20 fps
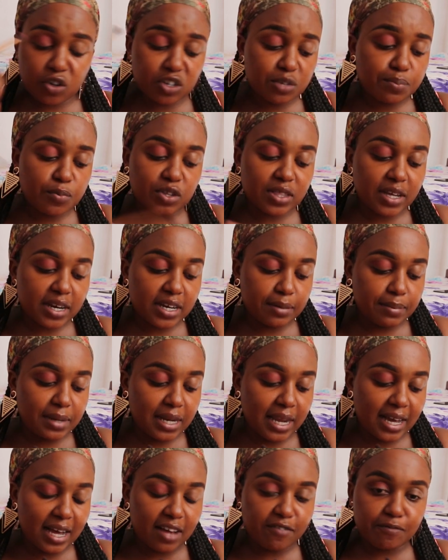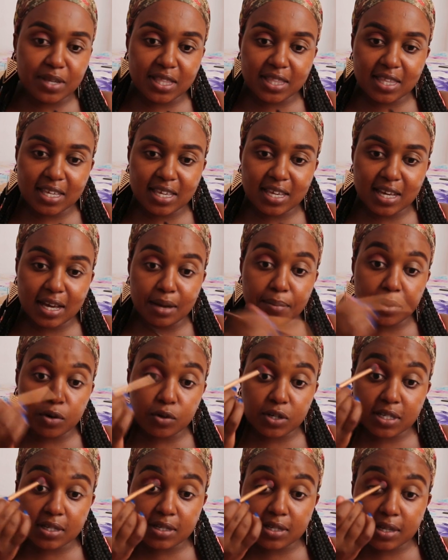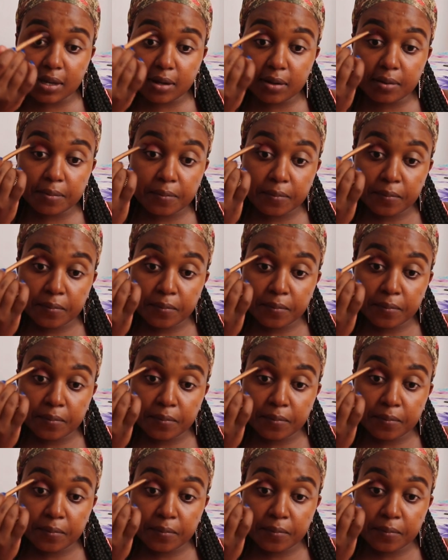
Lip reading: not bothering me, like I've been thinking about it, eh?